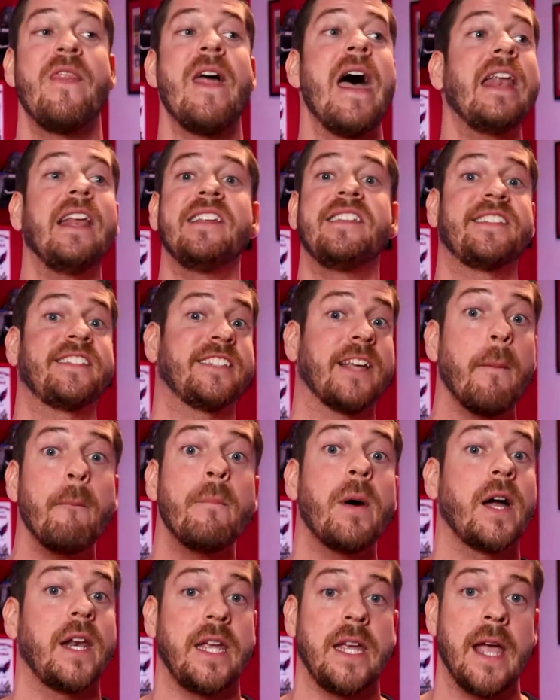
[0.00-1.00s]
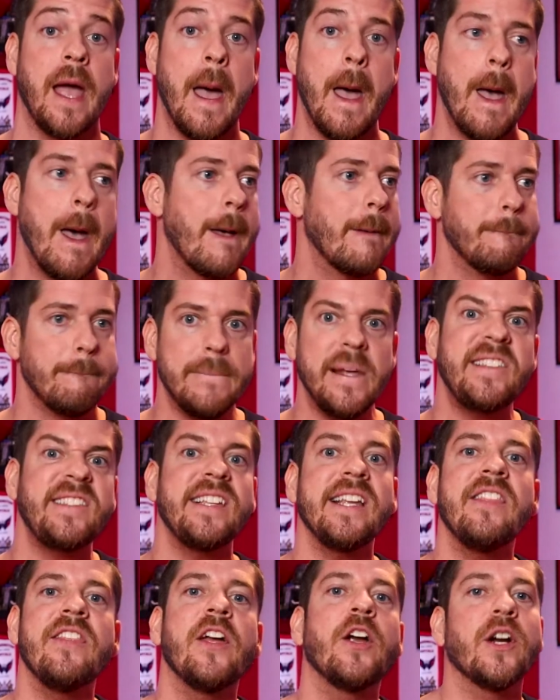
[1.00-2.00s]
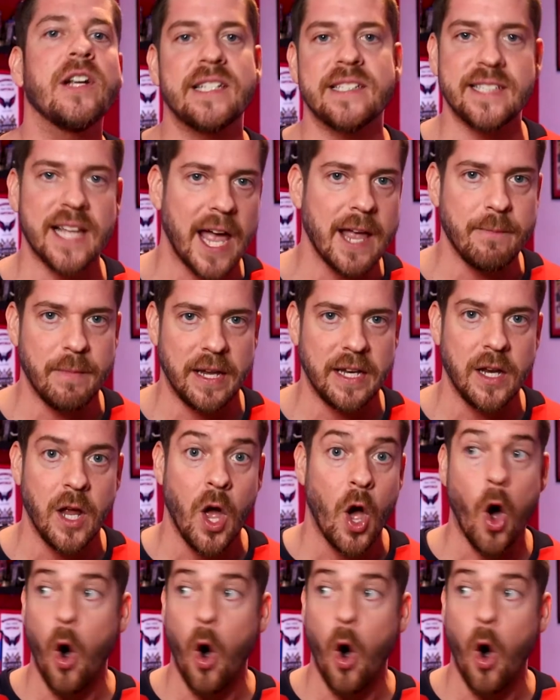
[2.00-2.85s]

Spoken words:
That is somebody missing their assignment